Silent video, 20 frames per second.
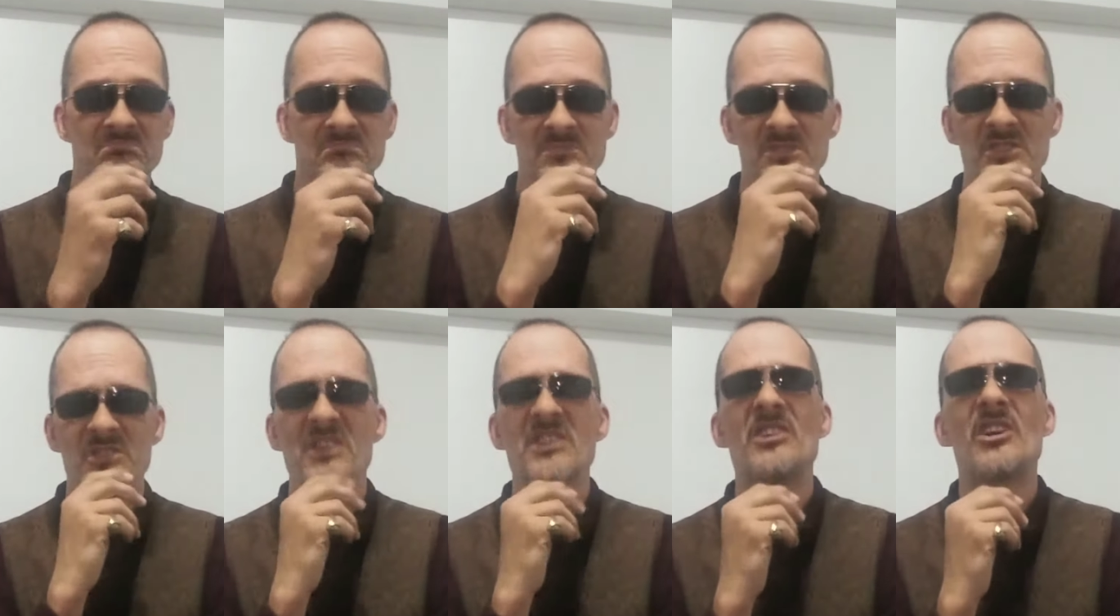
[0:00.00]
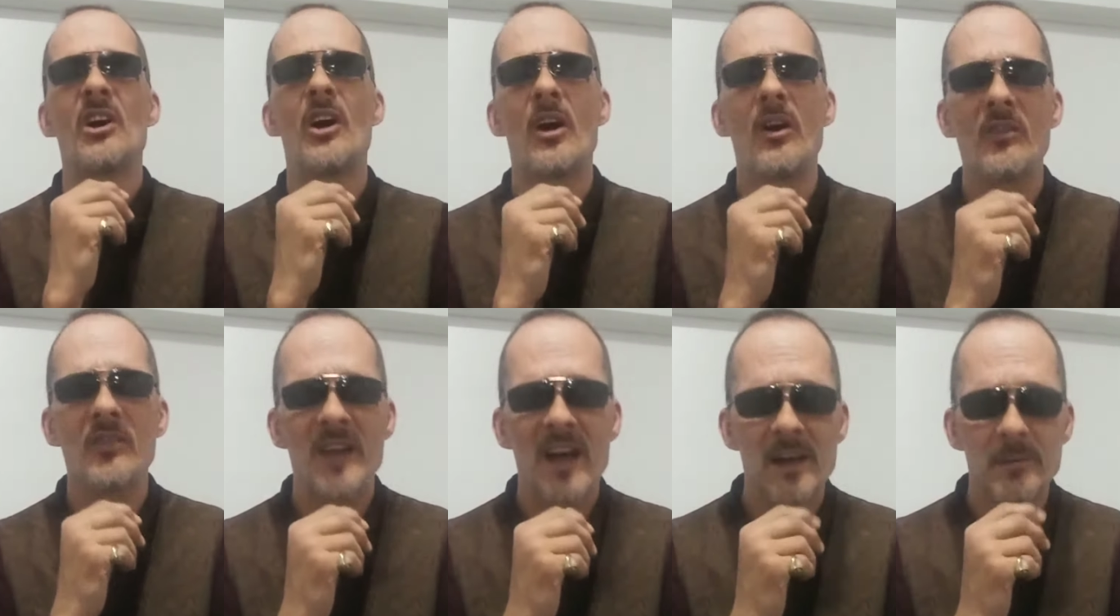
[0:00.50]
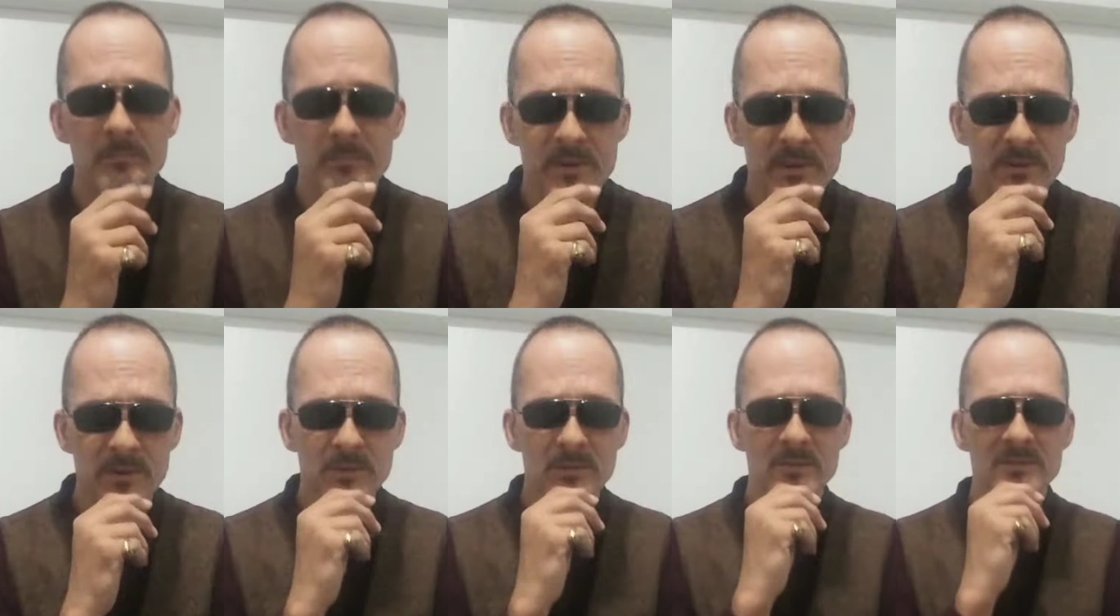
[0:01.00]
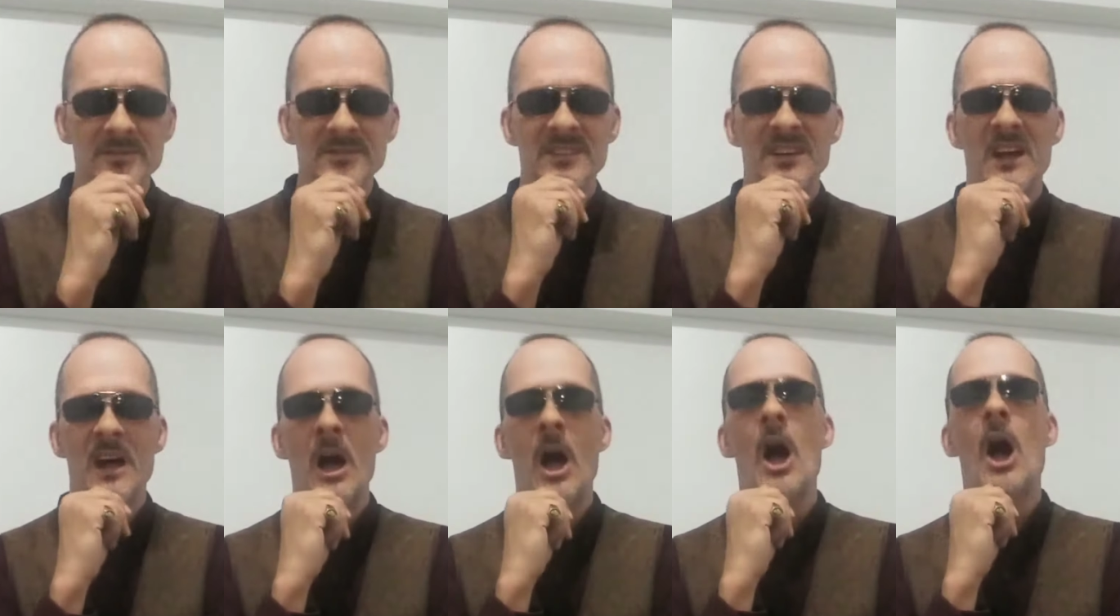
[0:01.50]
you can call that bill
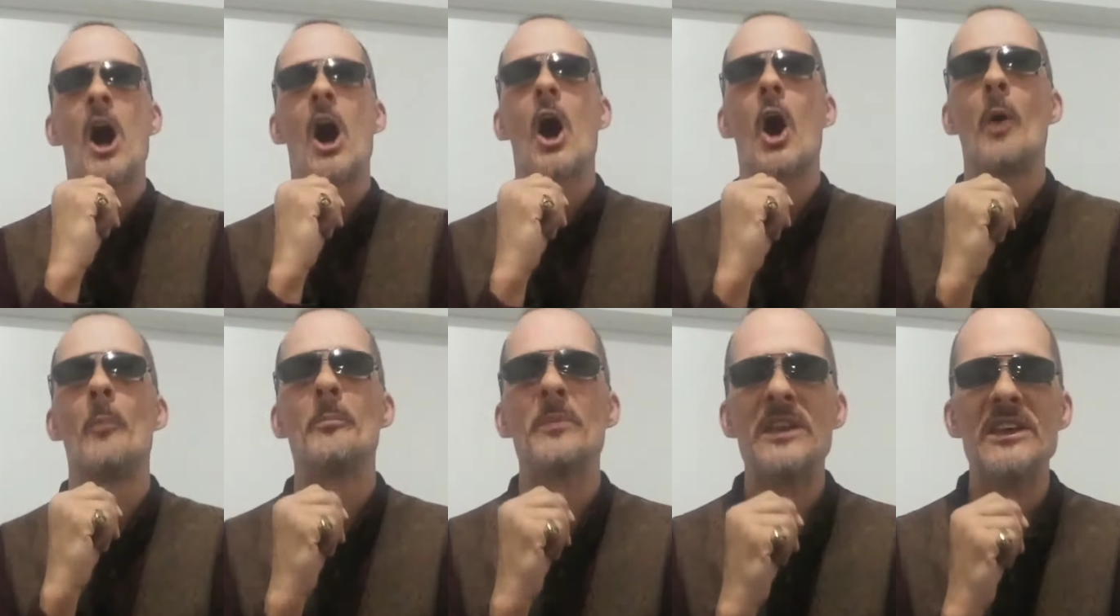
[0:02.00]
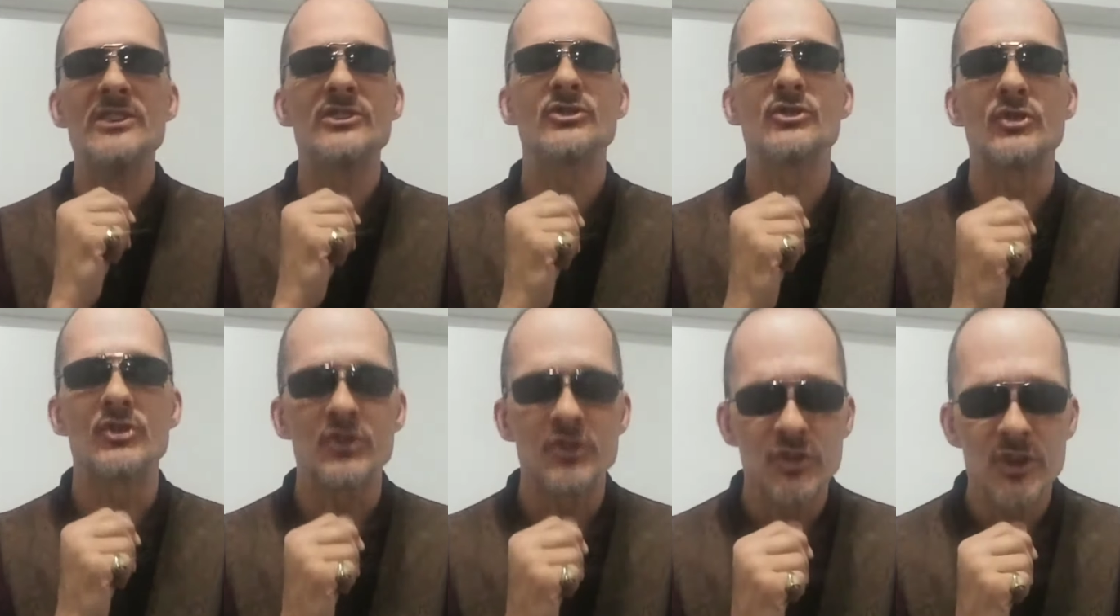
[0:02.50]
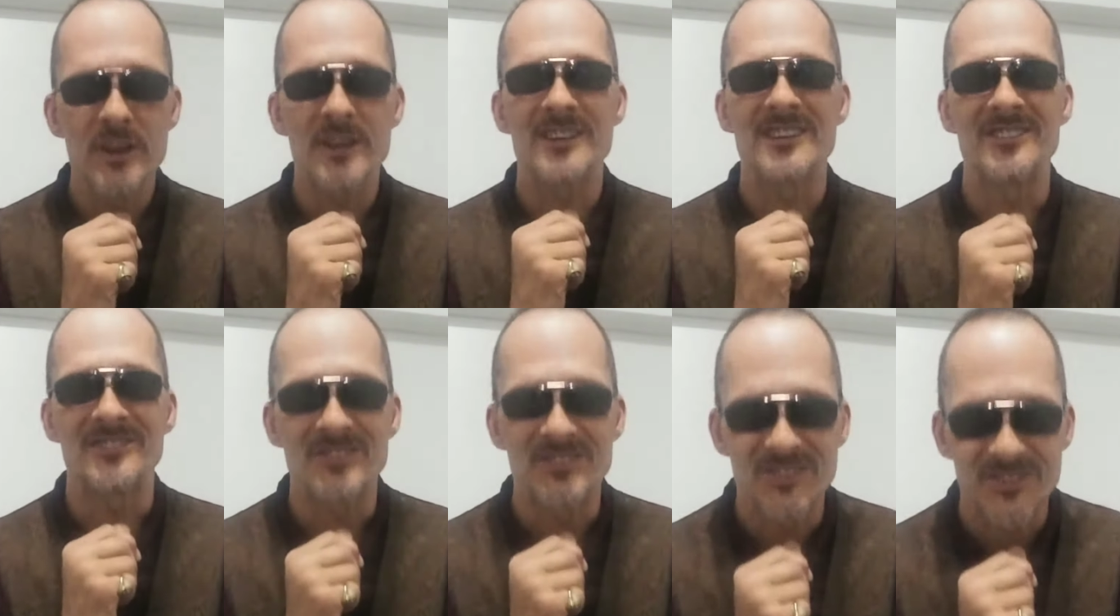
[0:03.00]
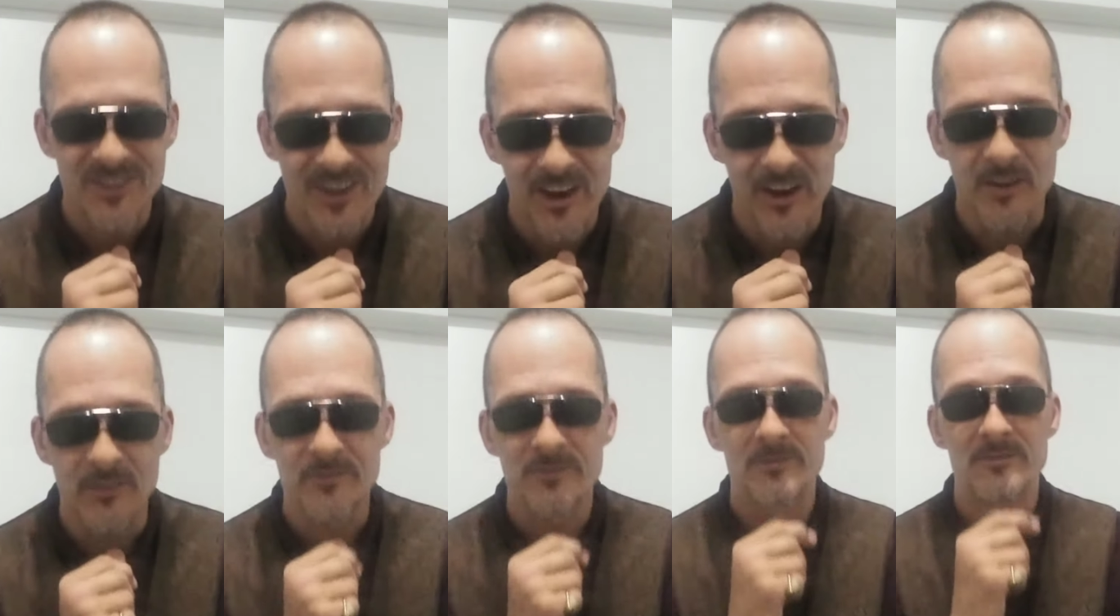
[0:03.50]
a piece of shit
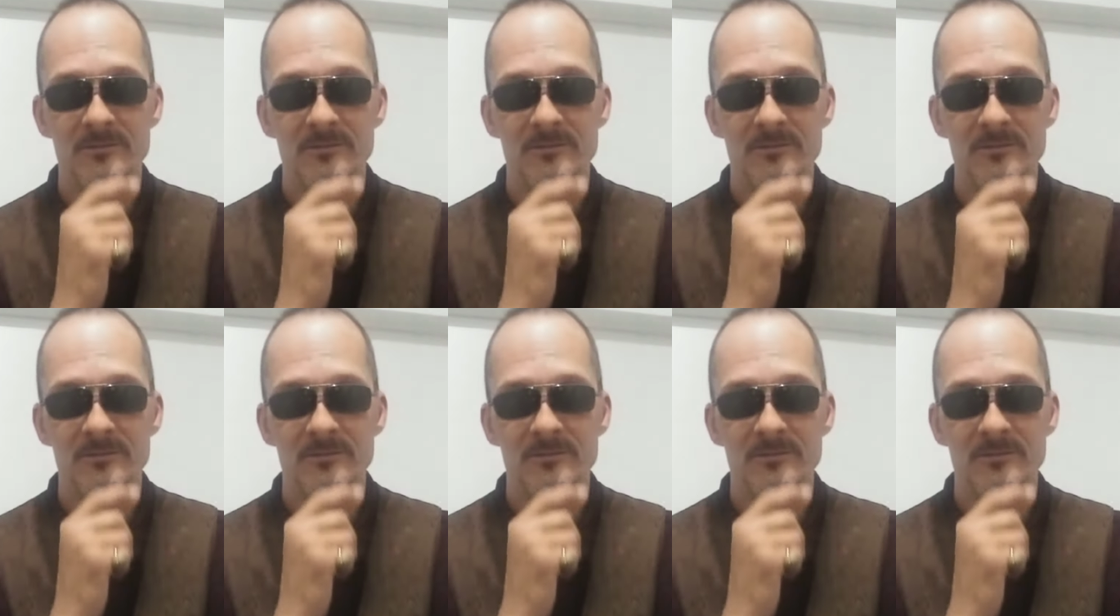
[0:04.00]
itself.